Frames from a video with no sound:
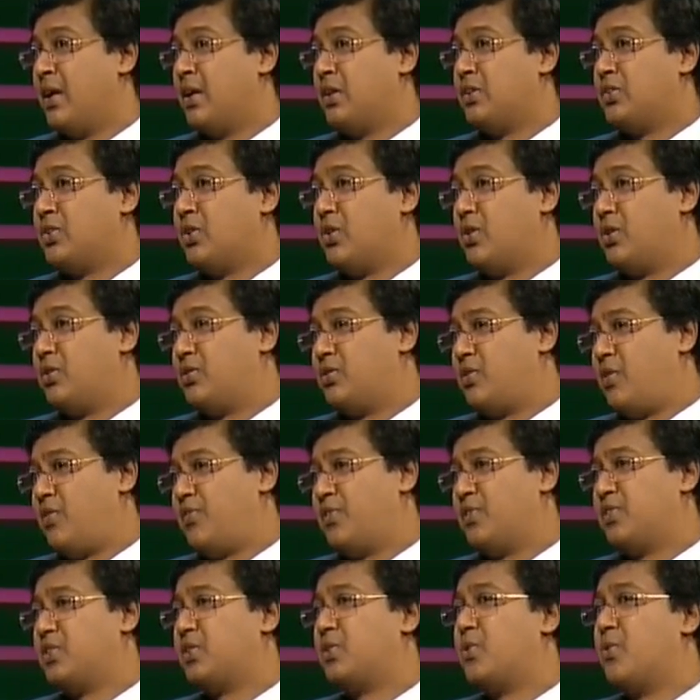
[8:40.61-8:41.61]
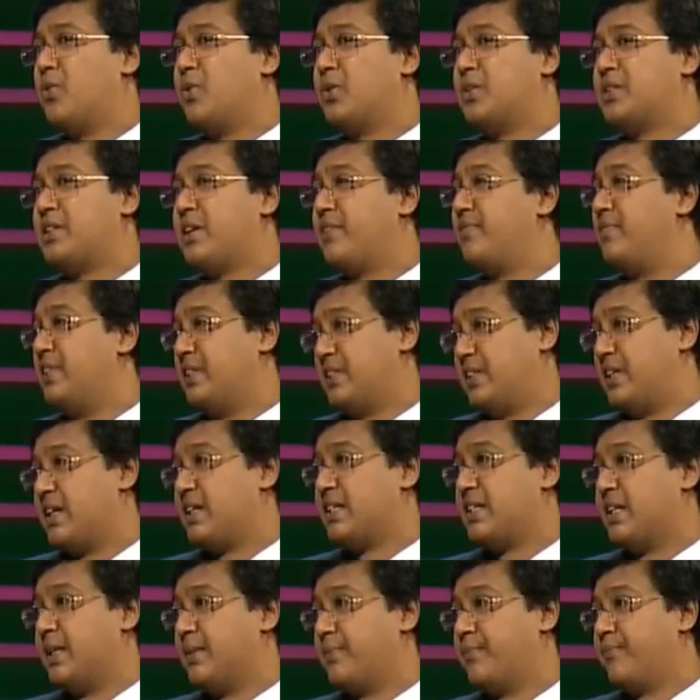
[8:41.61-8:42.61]
So, of course, the courts have
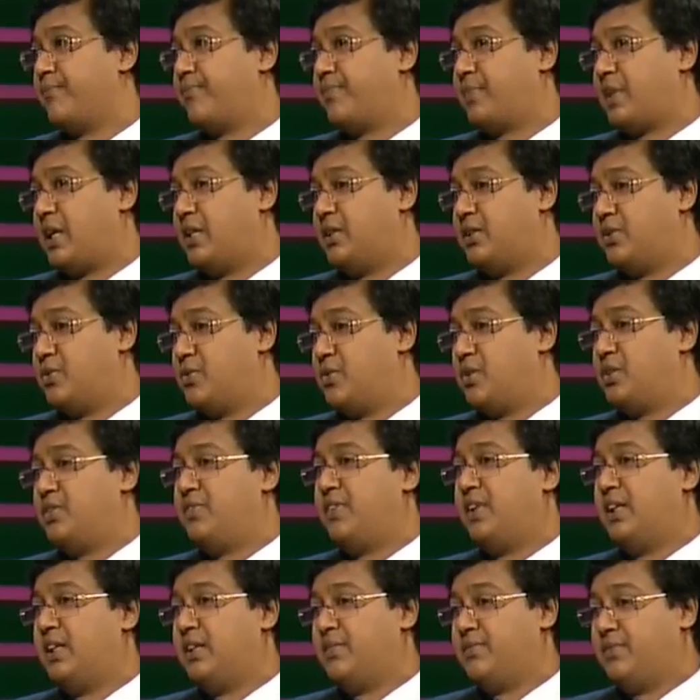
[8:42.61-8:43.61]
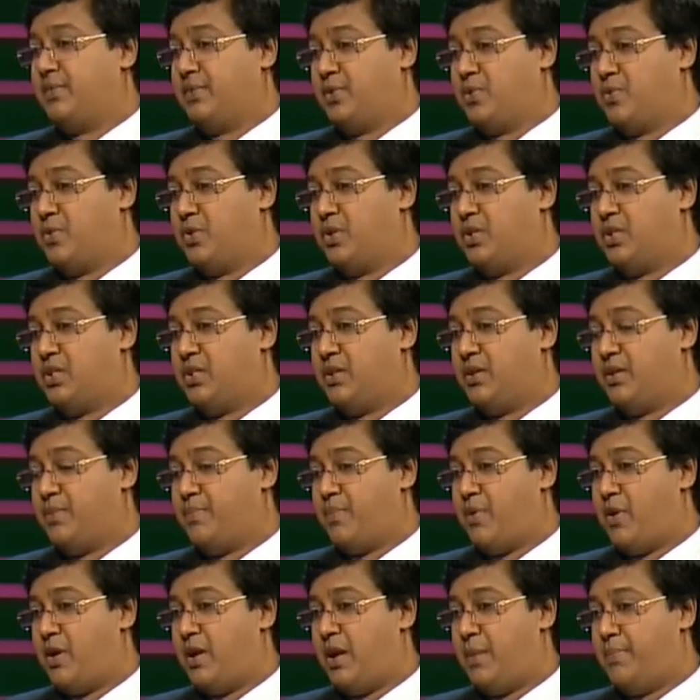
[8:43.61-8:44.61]
discussion, and the courts
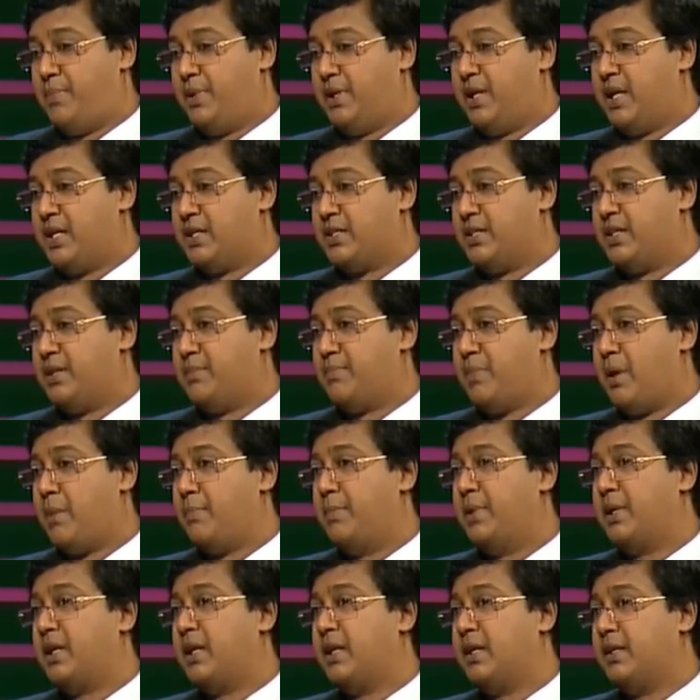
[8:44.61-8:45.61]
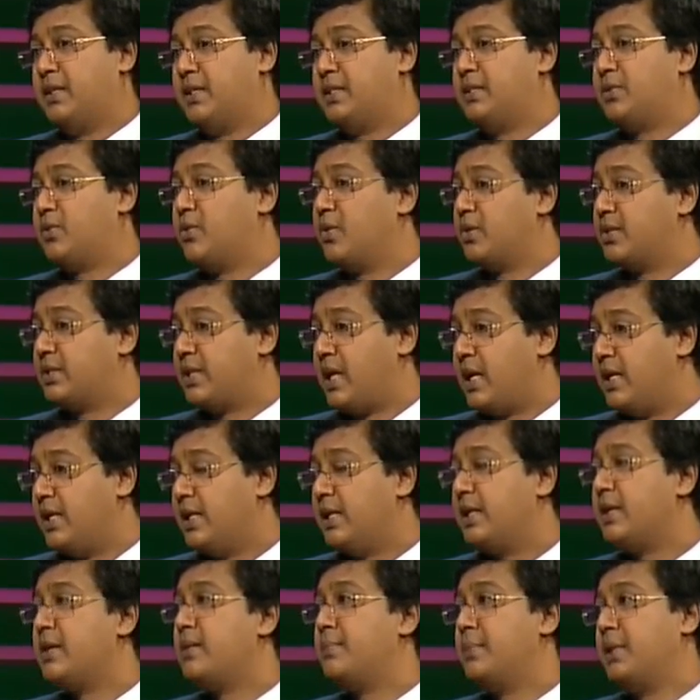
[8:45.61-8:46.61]
upon application in public interest, courts can
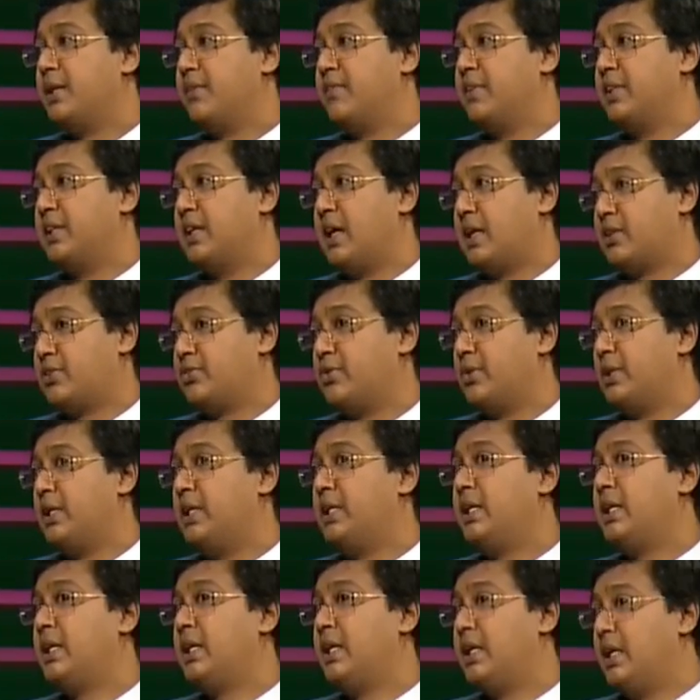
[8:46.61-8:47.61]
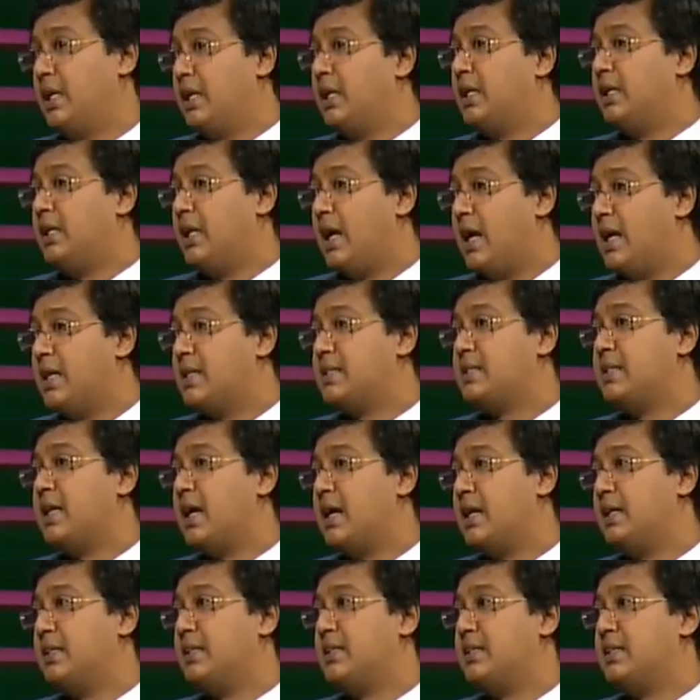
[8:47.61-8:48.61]
determine whether actually
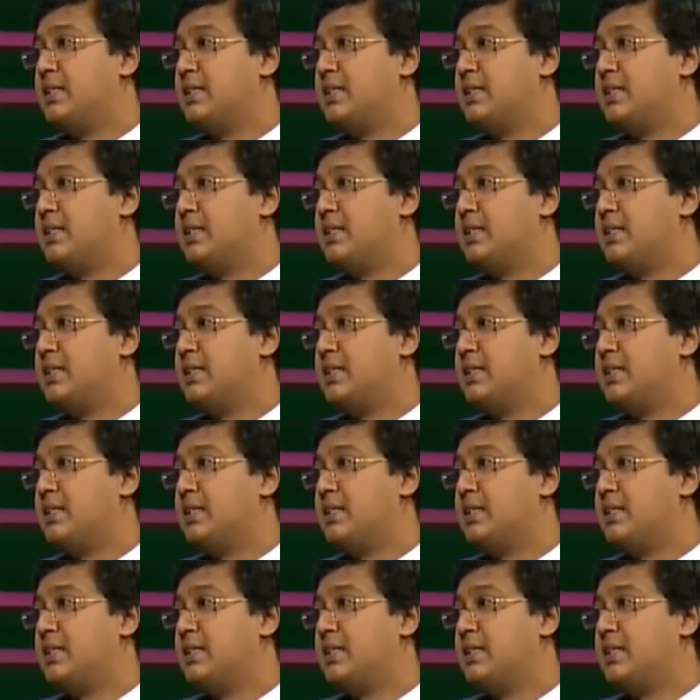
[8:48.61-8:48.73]
this